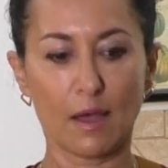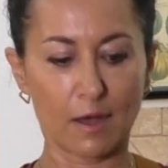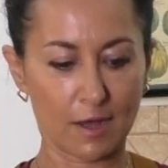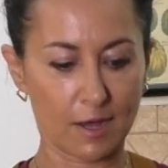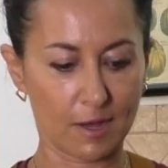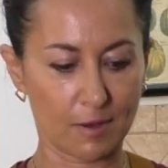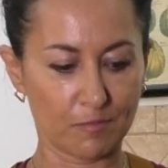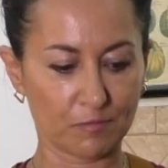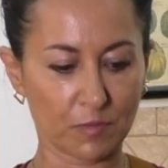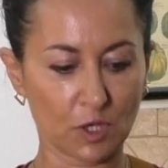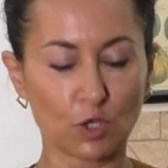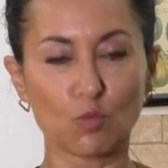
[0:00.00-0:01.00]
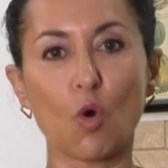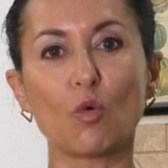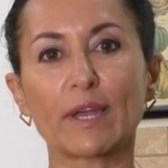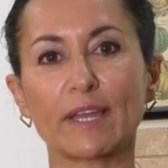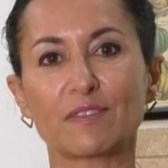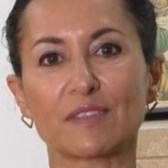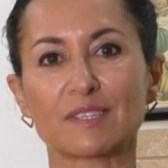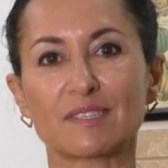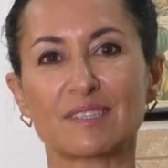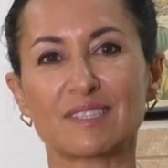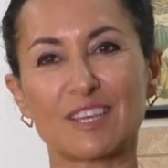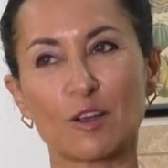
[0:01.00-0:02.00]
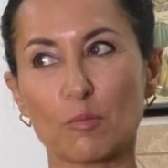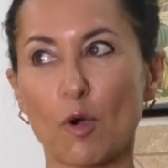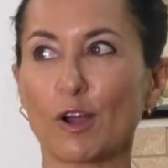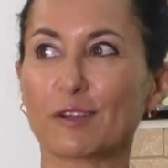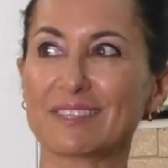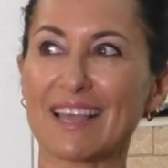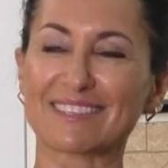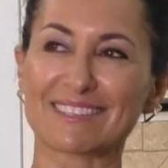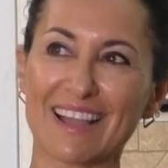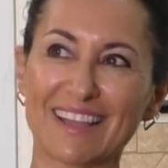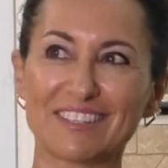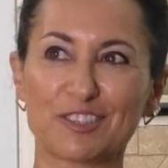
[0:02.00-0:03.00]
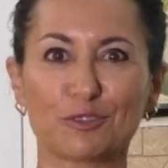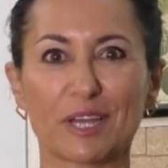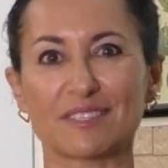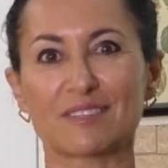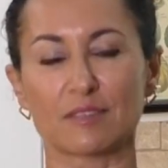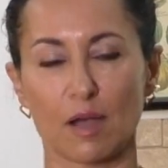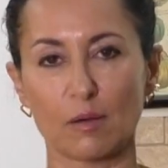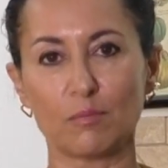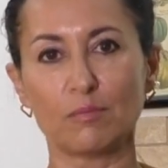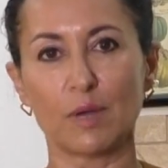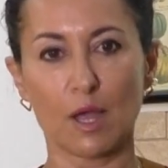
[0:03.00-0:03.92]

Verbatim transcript: Um, you won't get the sear marks as nice, you'll get some,